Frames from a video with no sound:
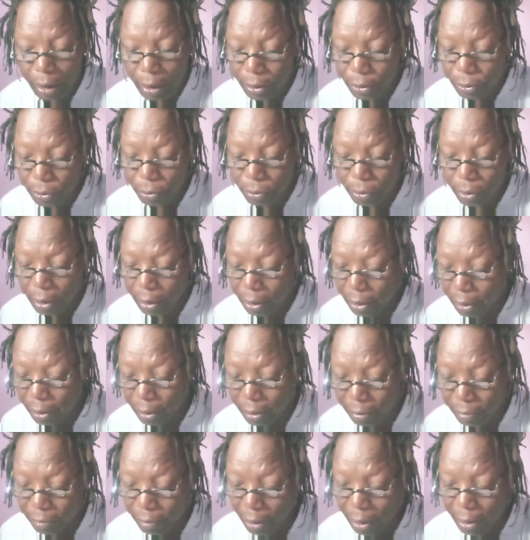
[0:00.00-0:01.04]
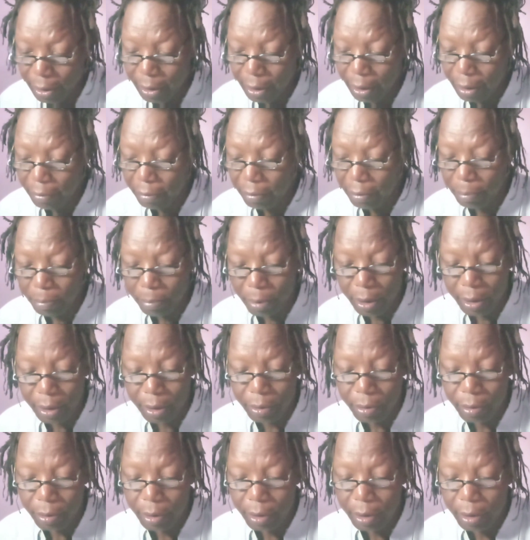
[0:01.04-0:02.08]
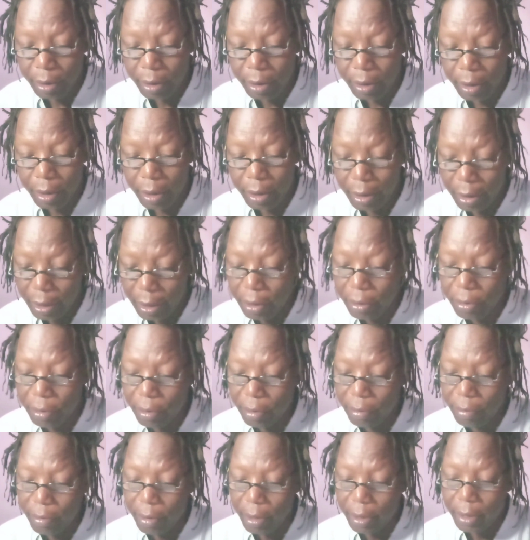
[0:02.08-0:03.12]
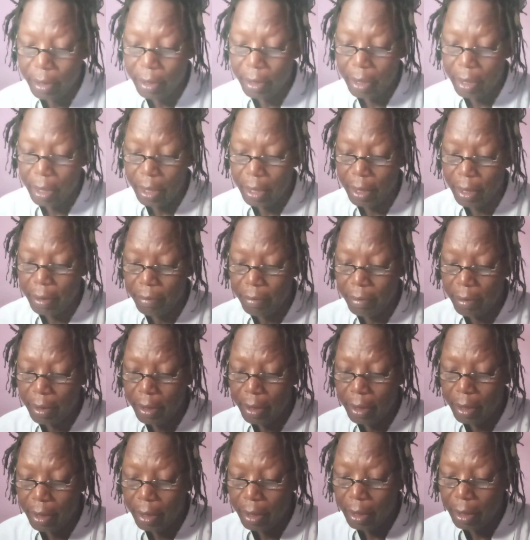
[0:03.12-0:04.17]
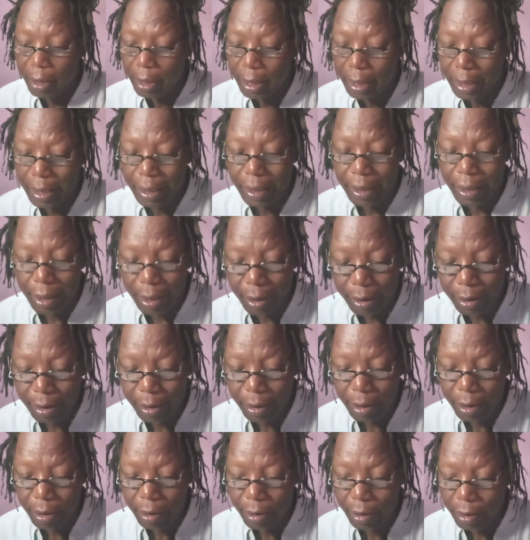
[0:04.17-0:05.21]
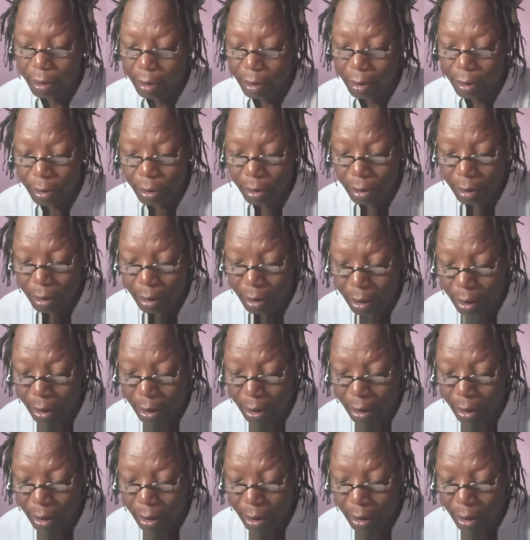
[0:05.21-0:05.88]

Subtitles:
So it divides every particle in the universe, and even the larger in